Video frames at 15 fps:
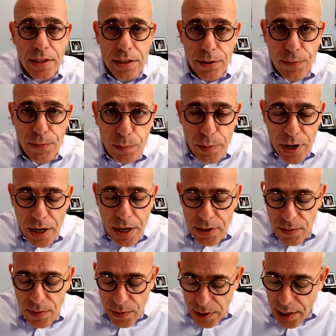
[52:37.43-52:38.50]
in different parts
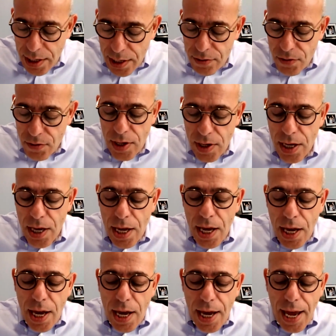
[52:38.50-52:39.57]
of the country,
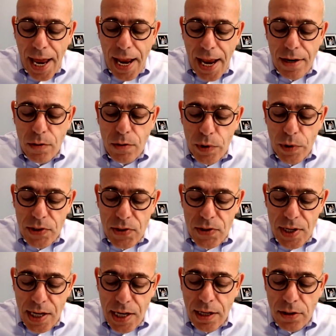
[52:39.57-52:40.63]
and we're
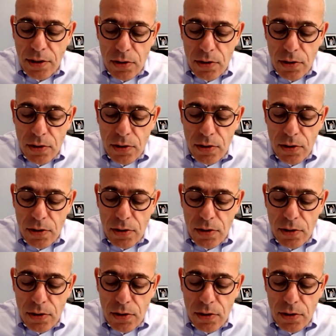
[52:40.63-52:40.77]
seeking